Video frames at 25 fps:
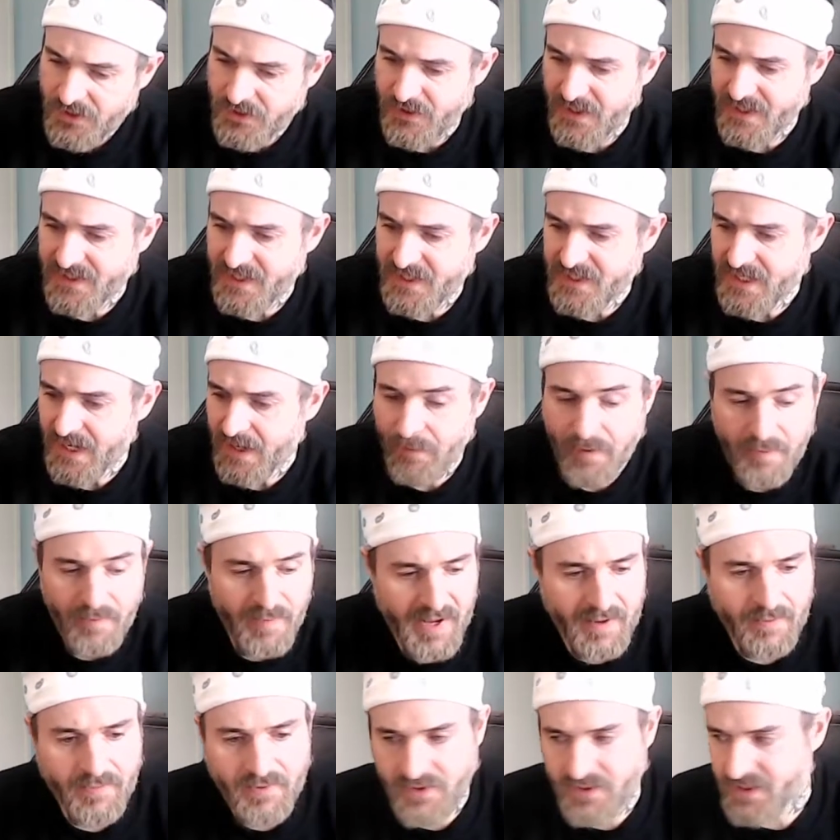So that's the type of
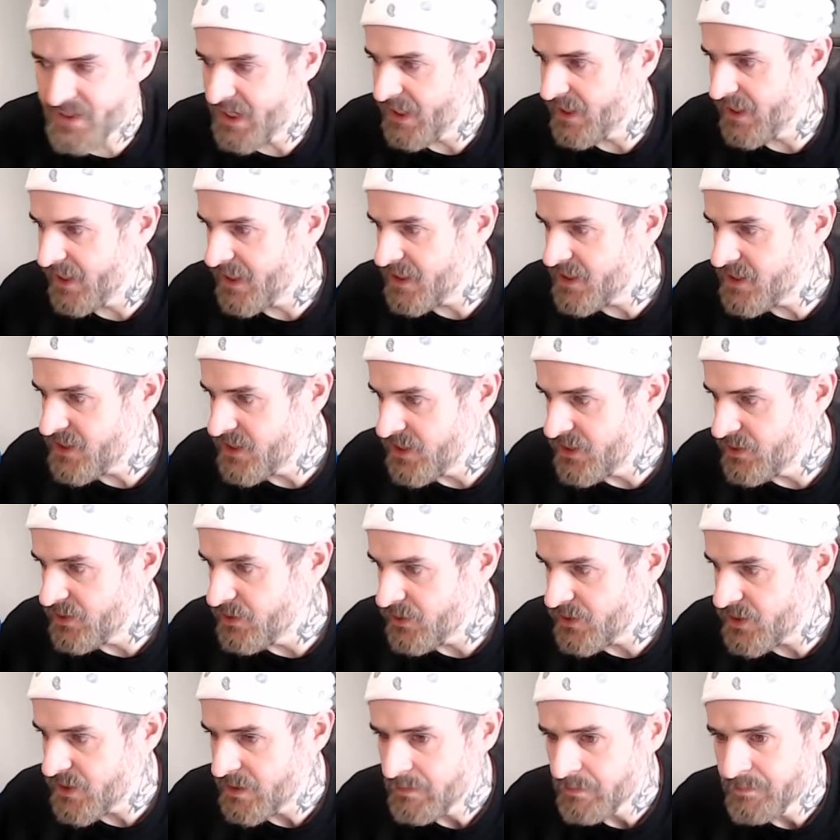papers I like to
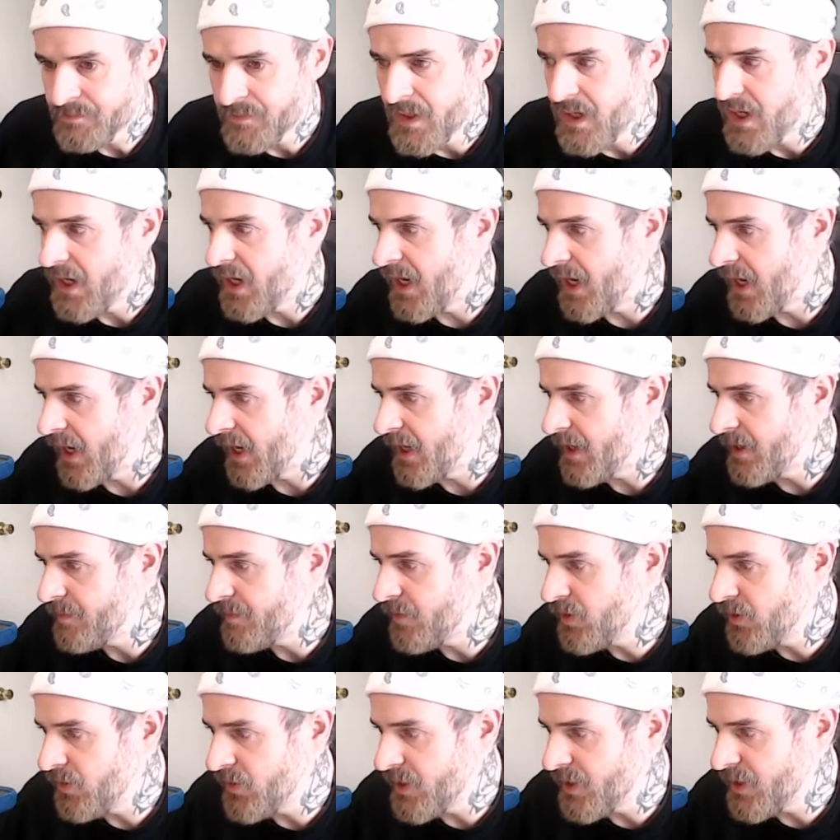use. I am
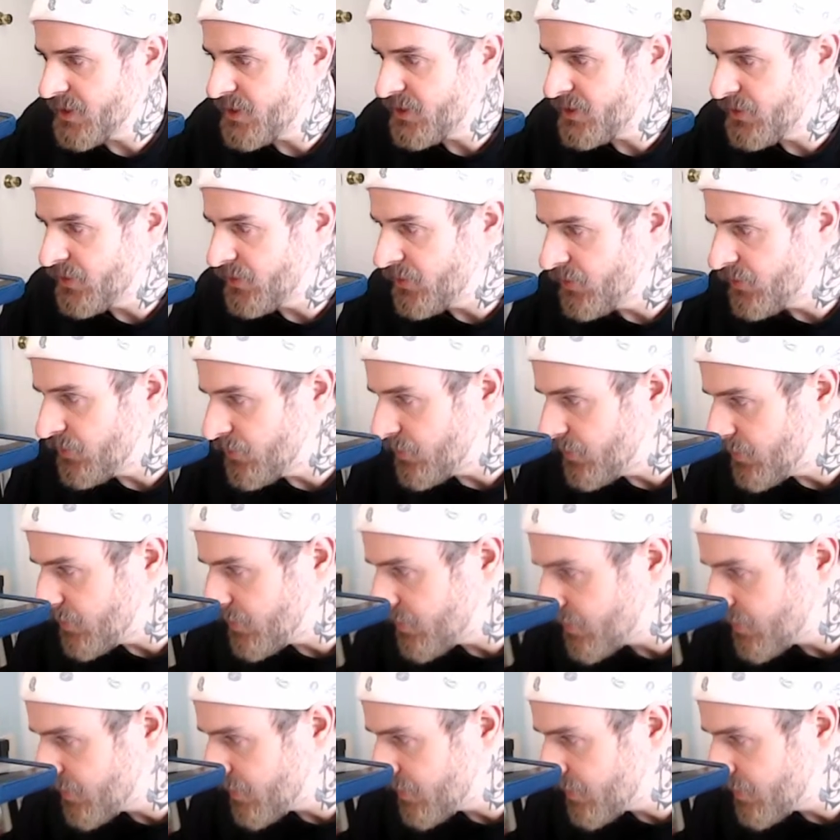going to